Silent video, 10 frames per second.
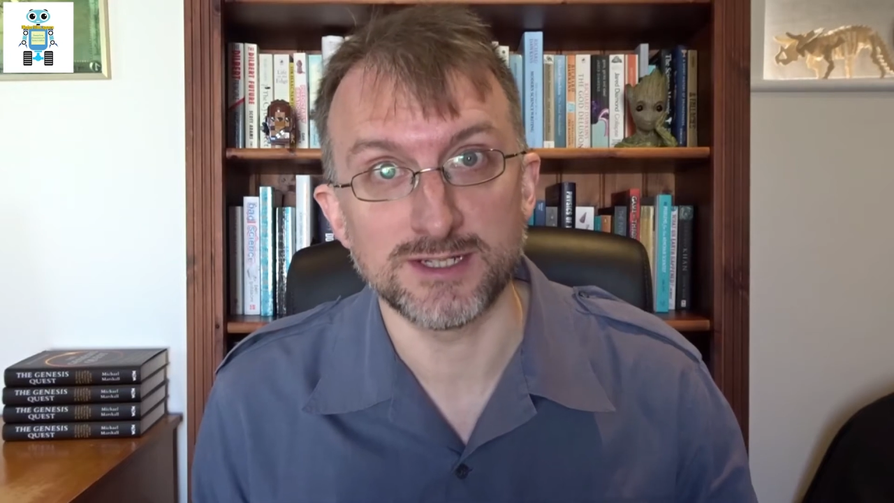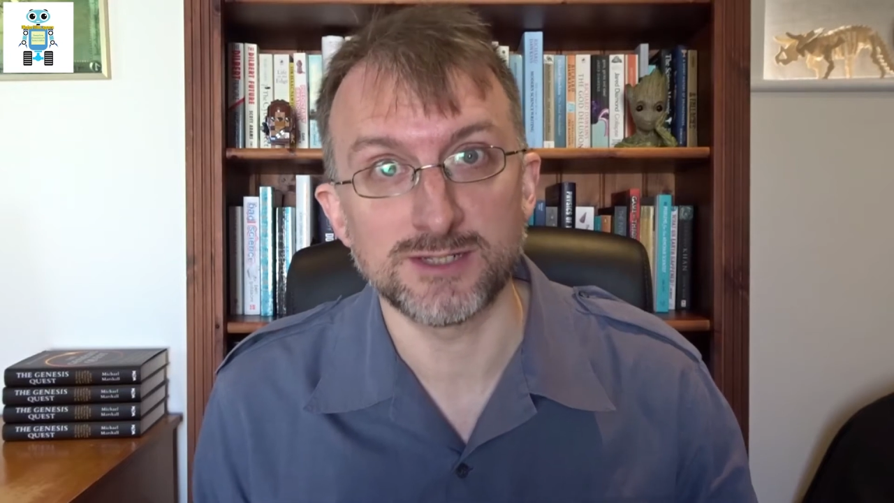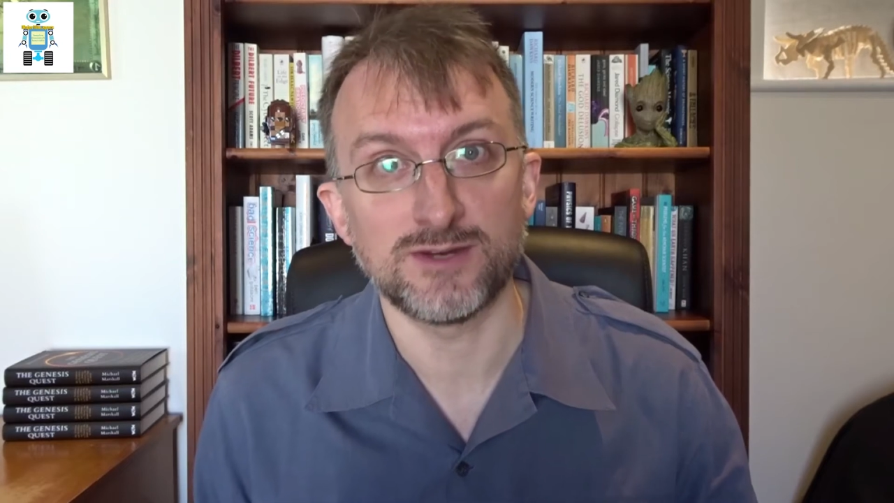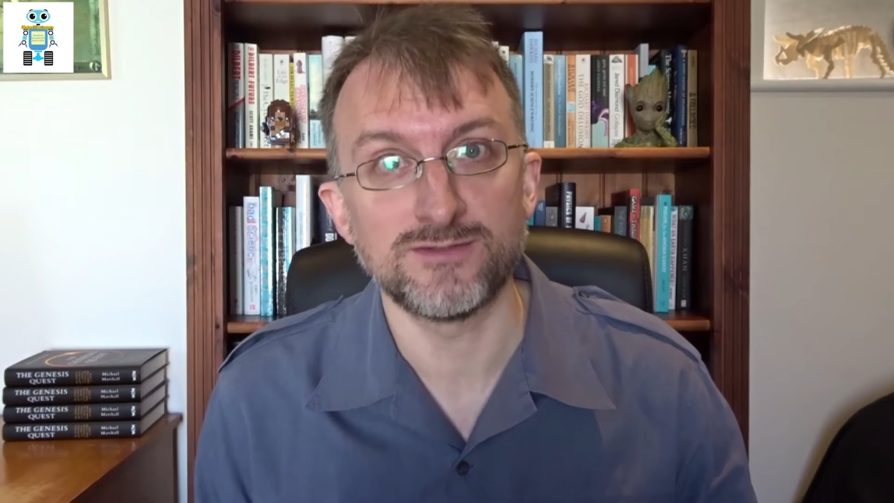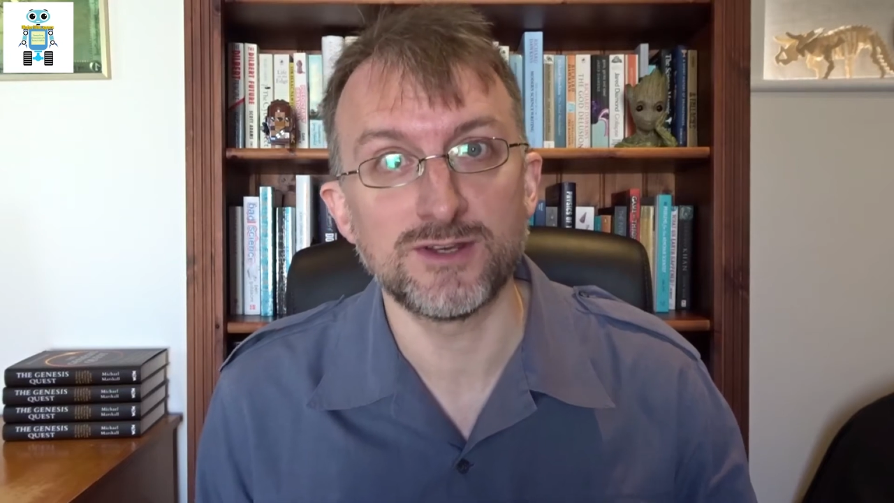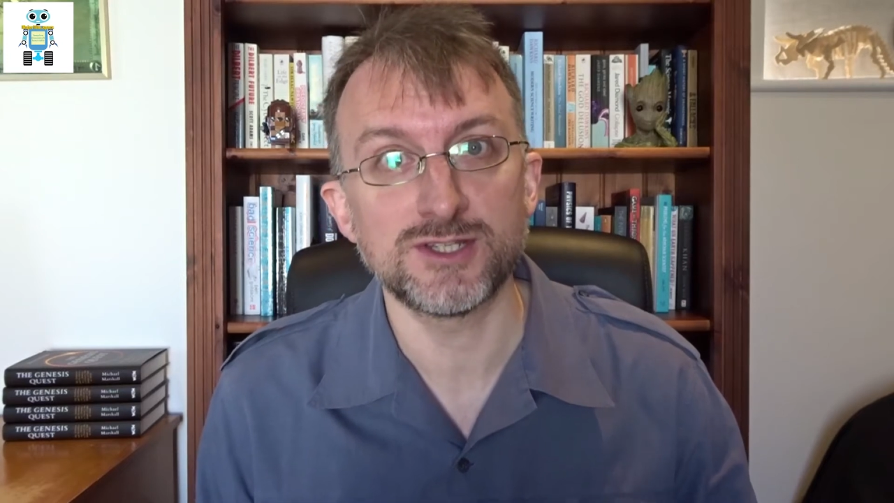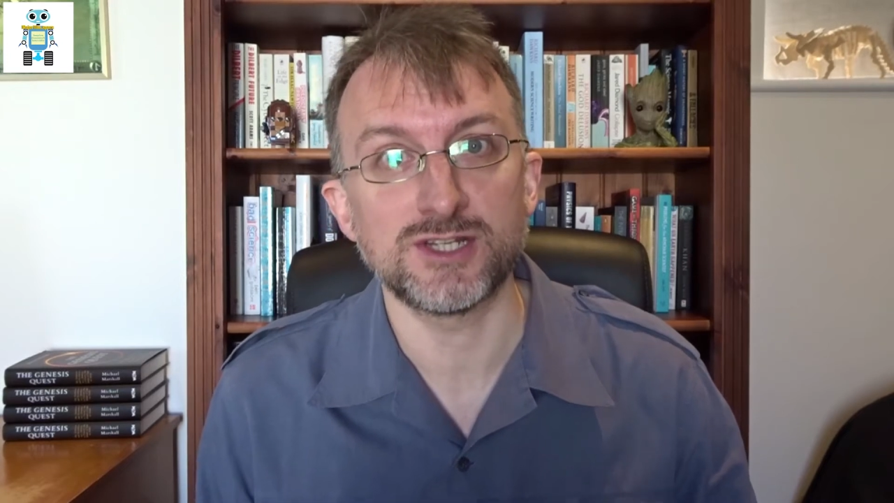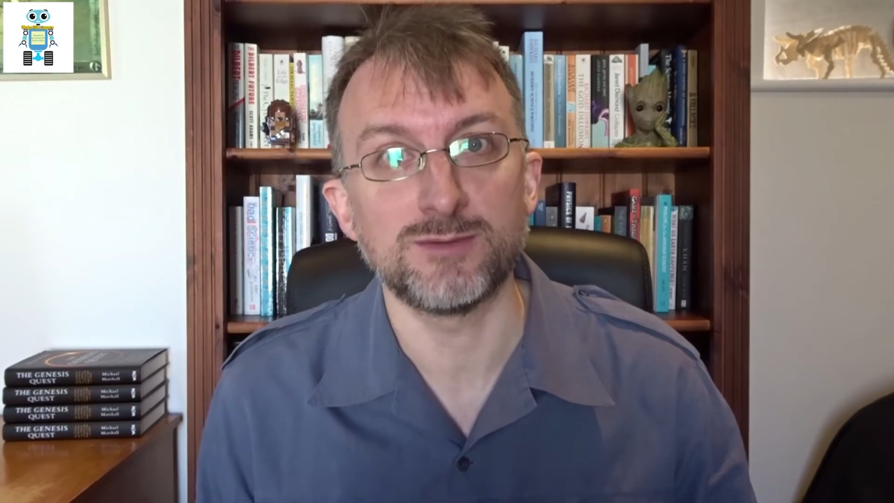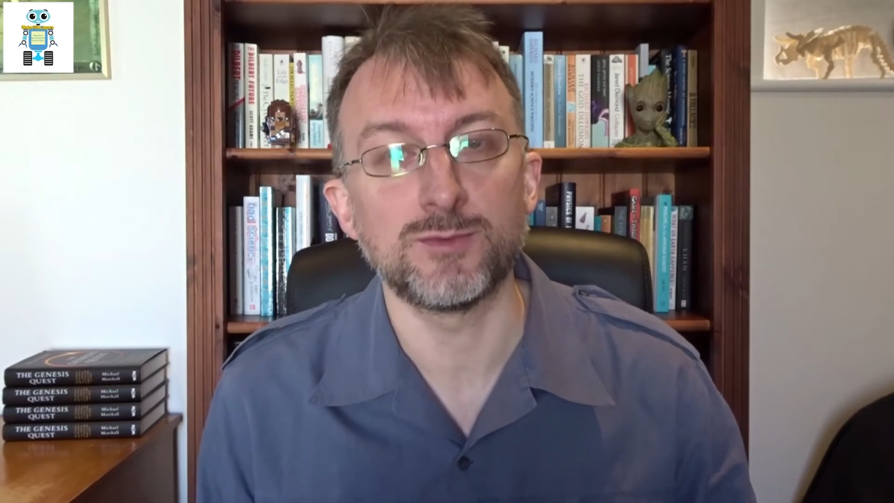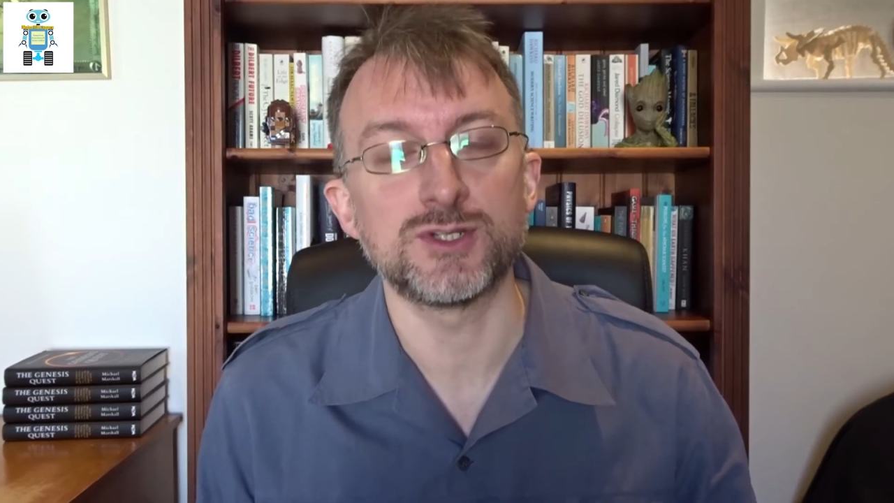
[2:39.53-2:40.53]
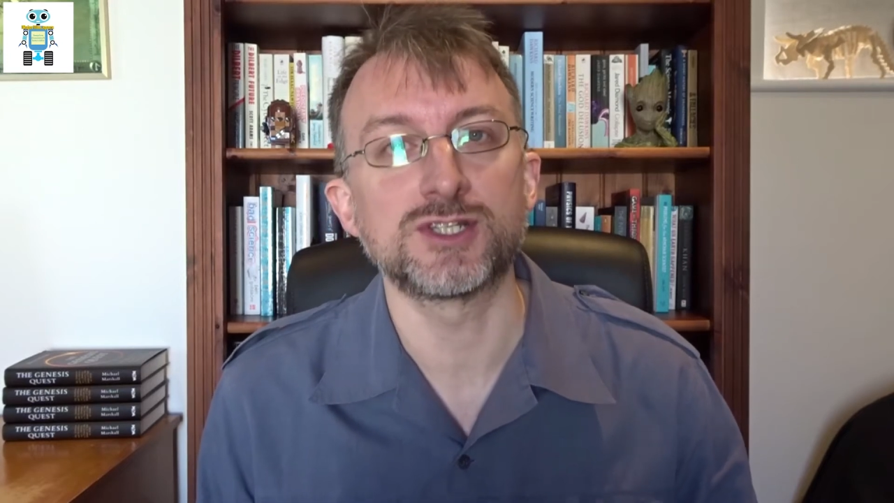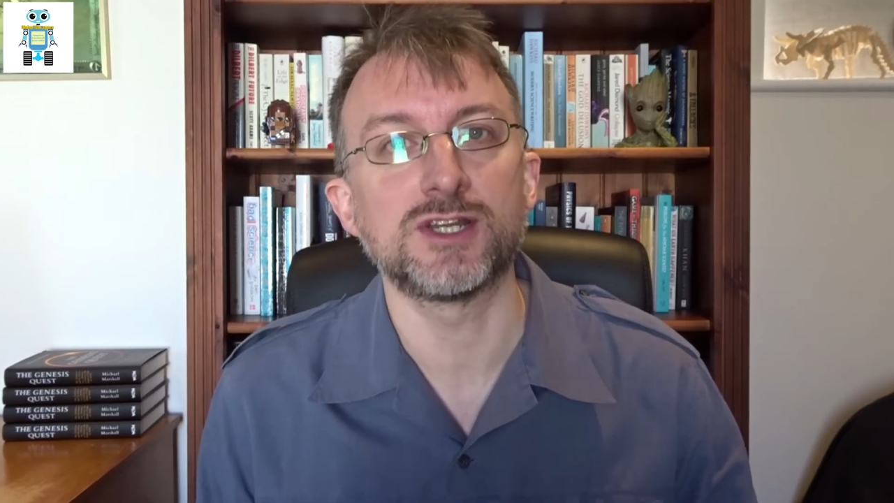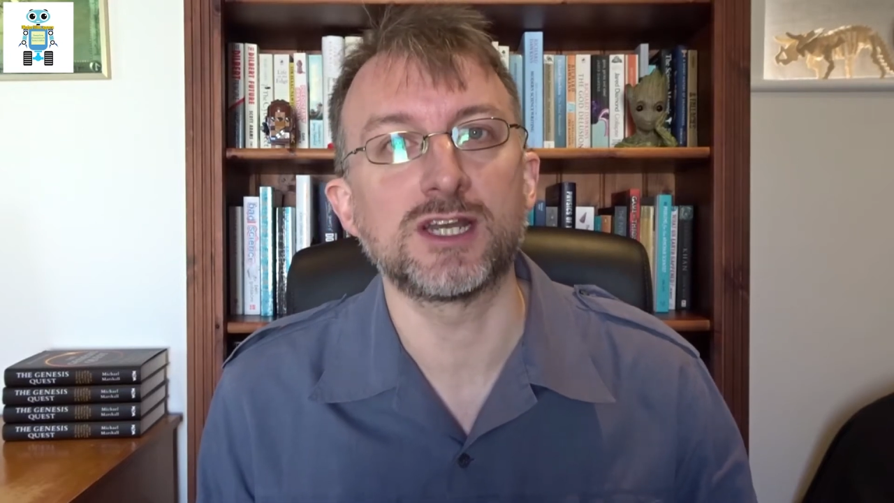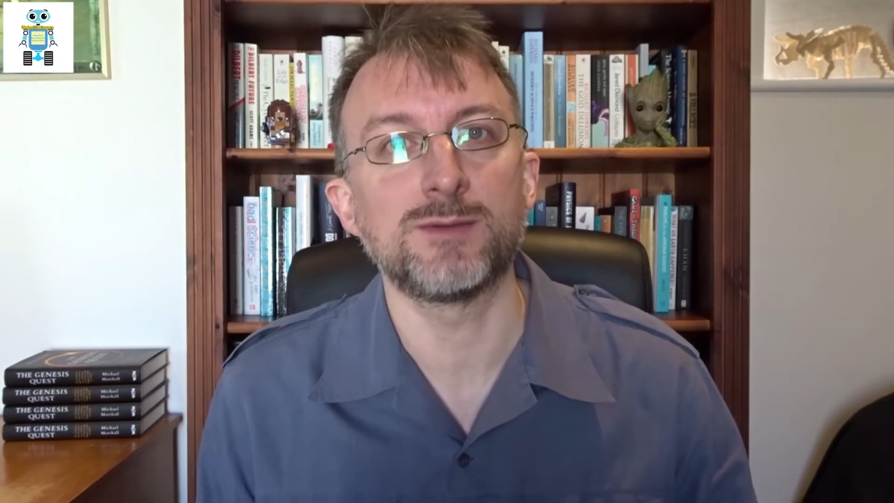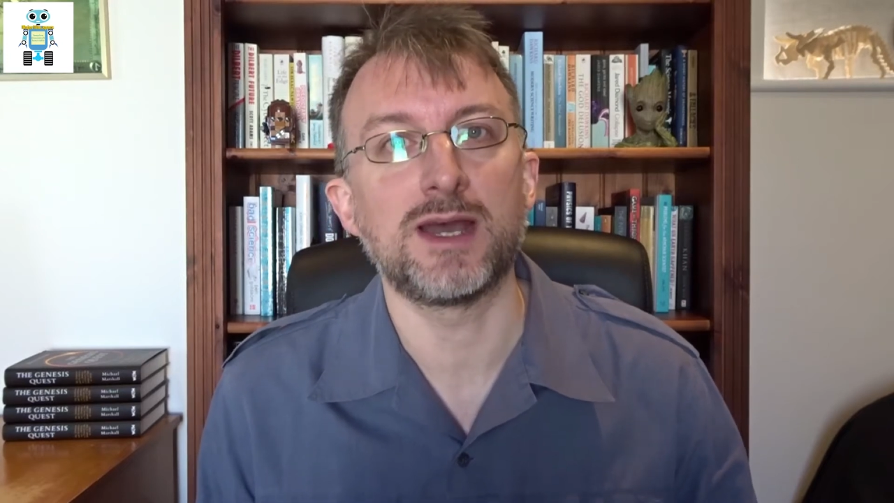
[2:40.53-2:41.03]
So our first jump, we're just
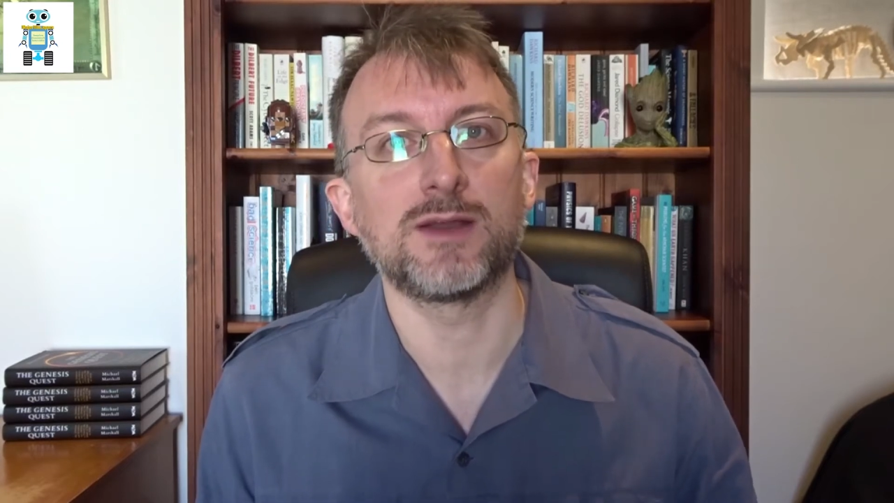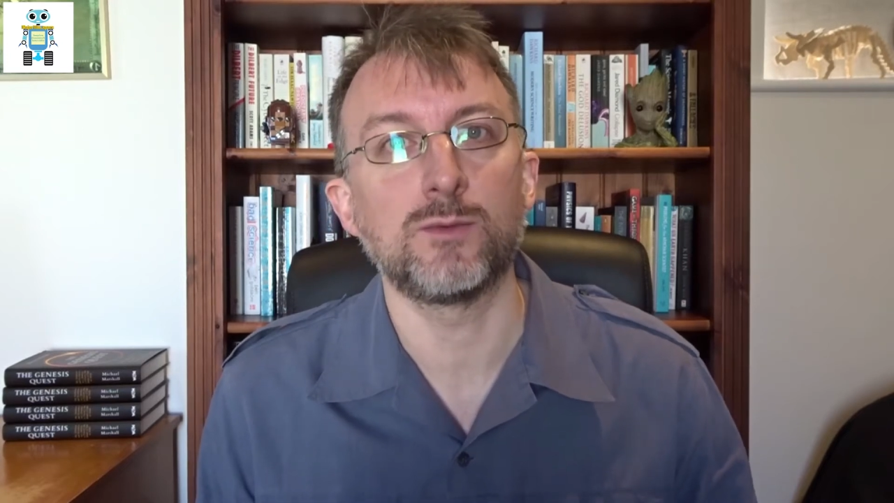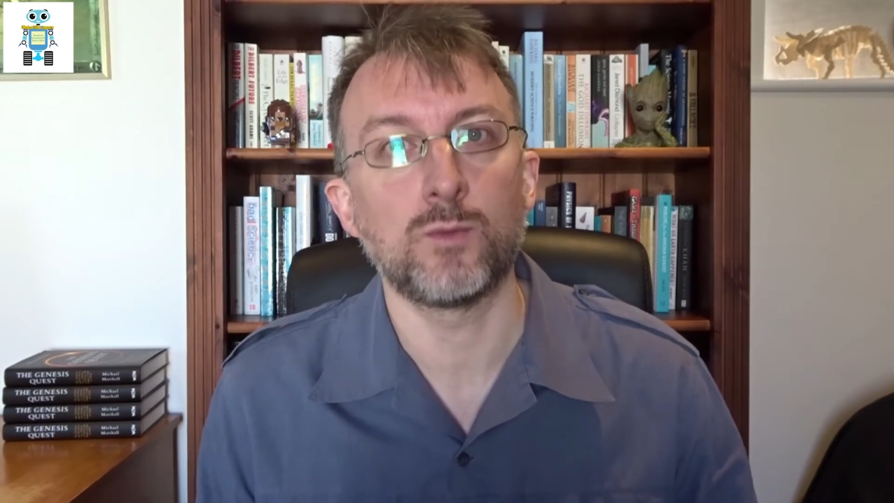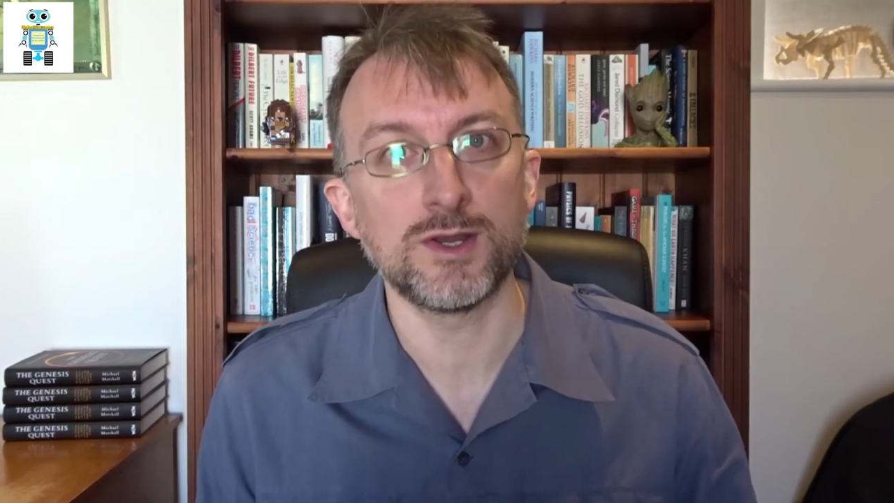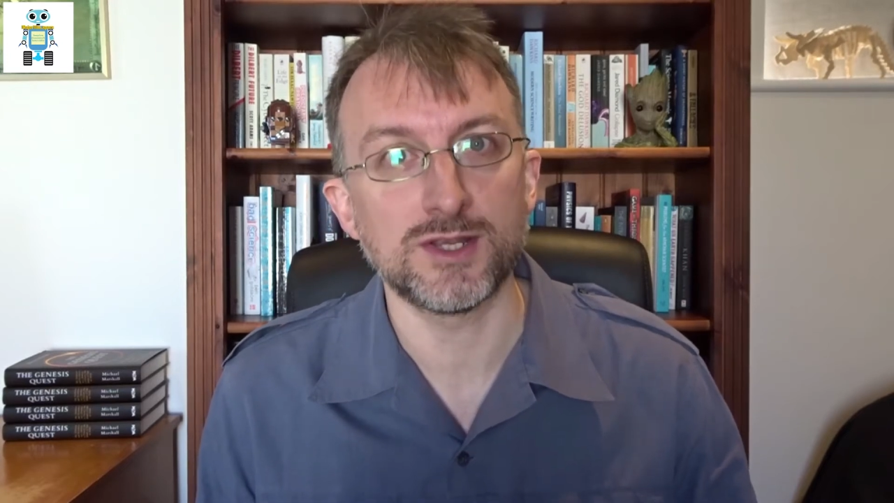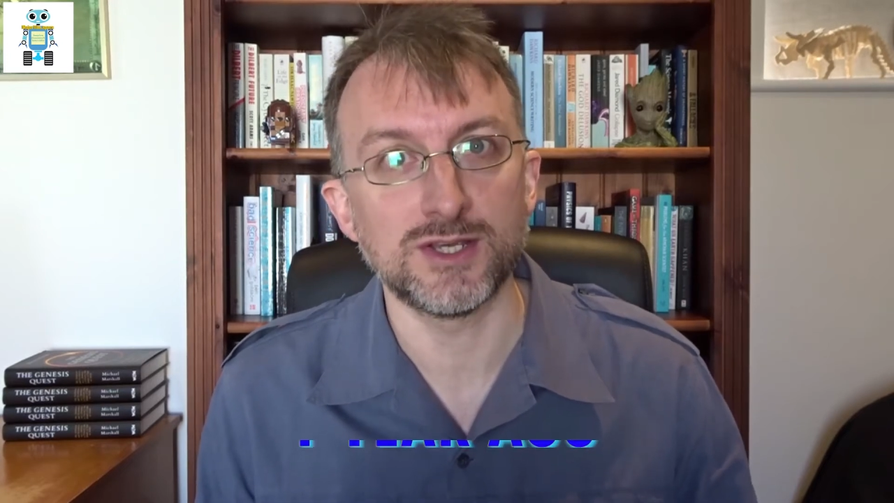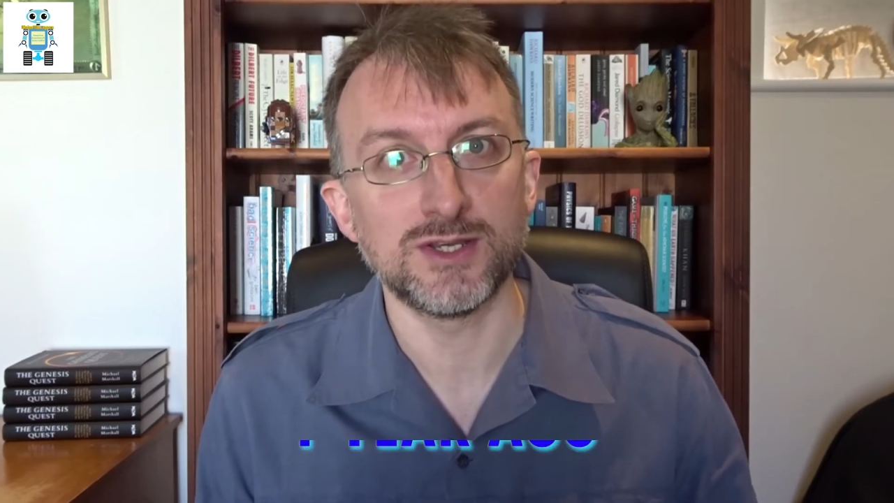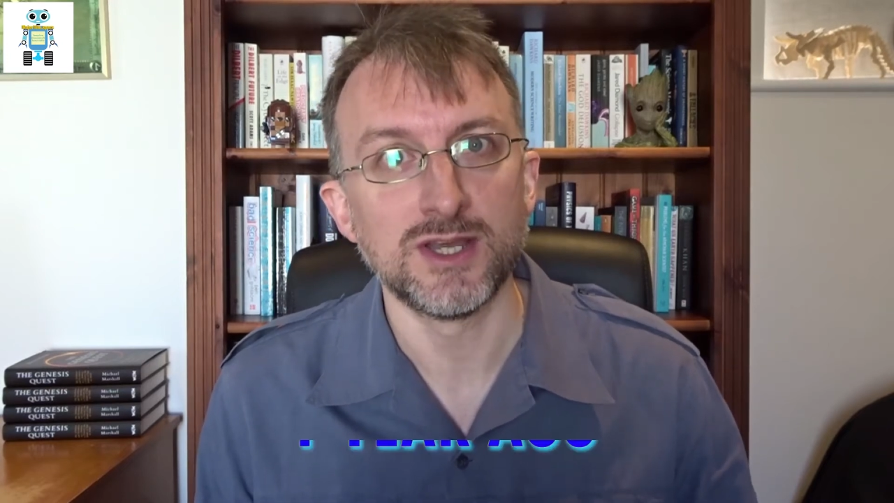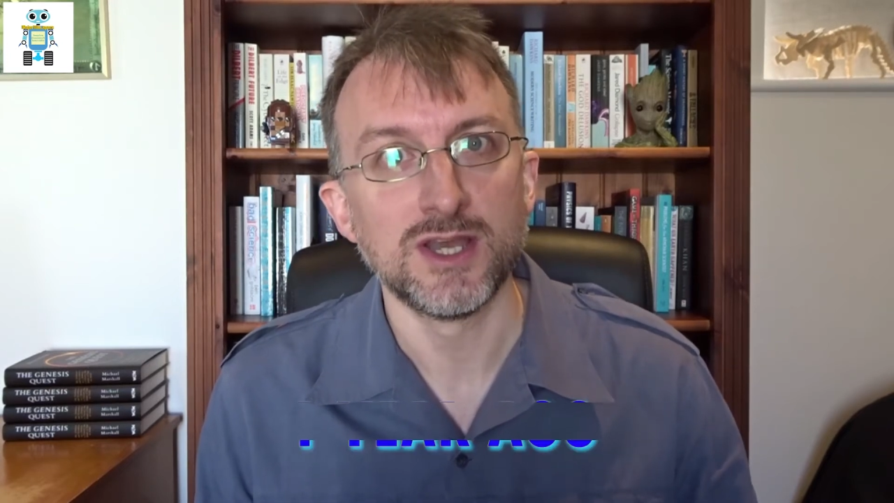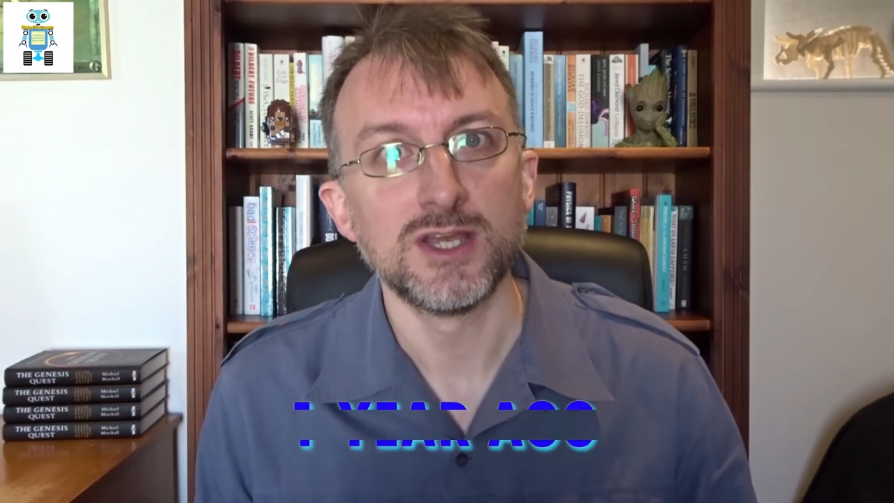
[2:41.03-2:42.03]
going to go back 1 year